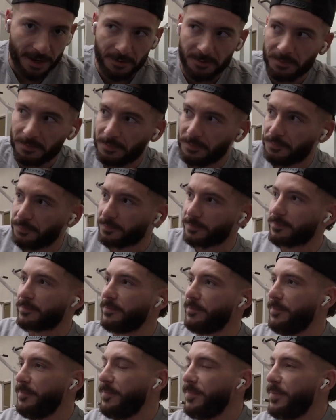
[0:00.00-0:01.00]
out,
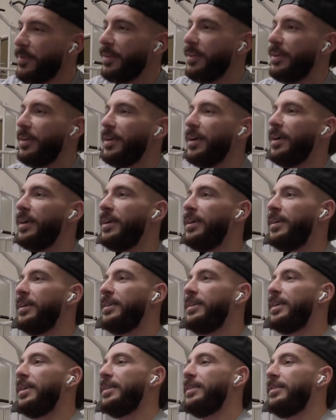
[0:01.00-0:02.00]

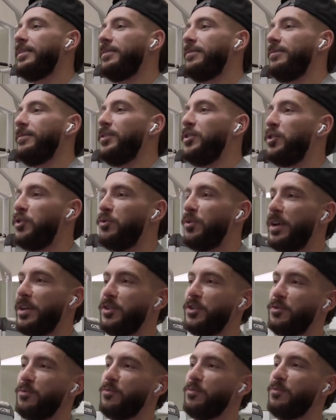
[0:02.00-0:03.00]
get
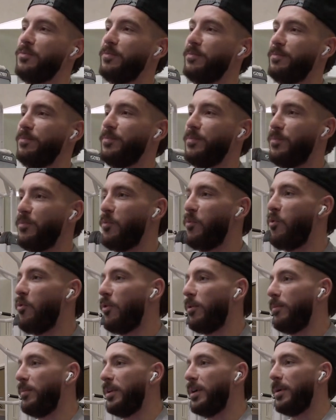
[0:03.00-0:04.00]
stretched and
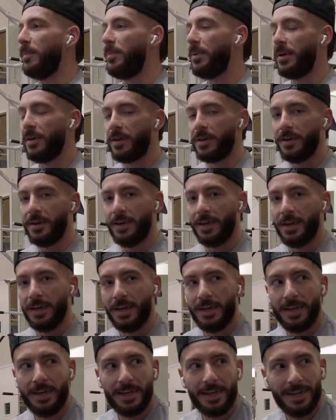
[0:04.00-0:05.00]
warmed up.
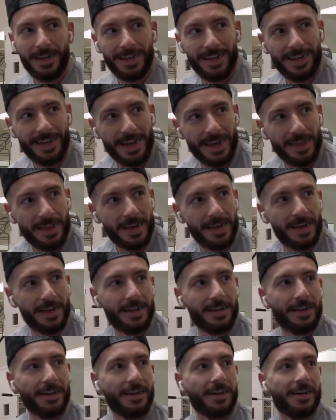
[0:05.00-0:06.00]
And
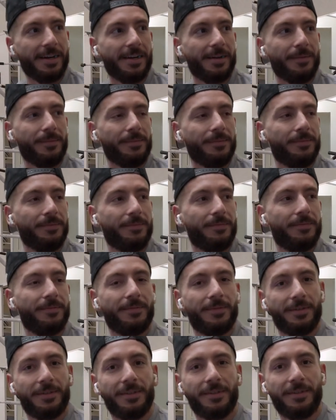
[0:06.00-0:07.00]
then, I
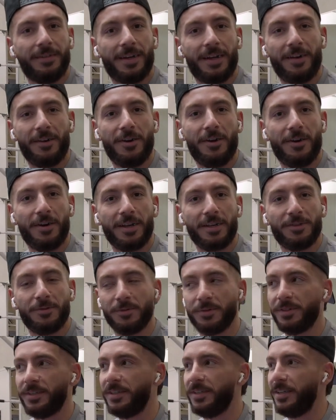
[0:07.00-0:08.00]
don't know, I guess
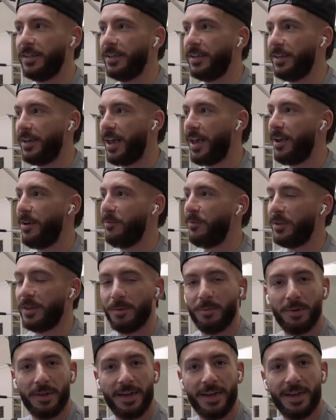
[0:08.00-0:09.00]
we'll see what
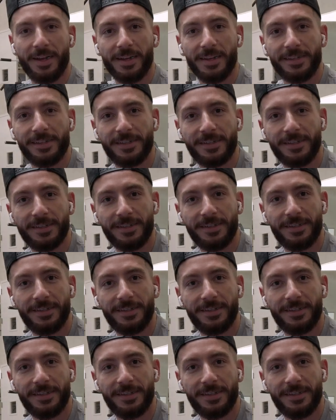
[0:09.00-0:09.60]
the plan is.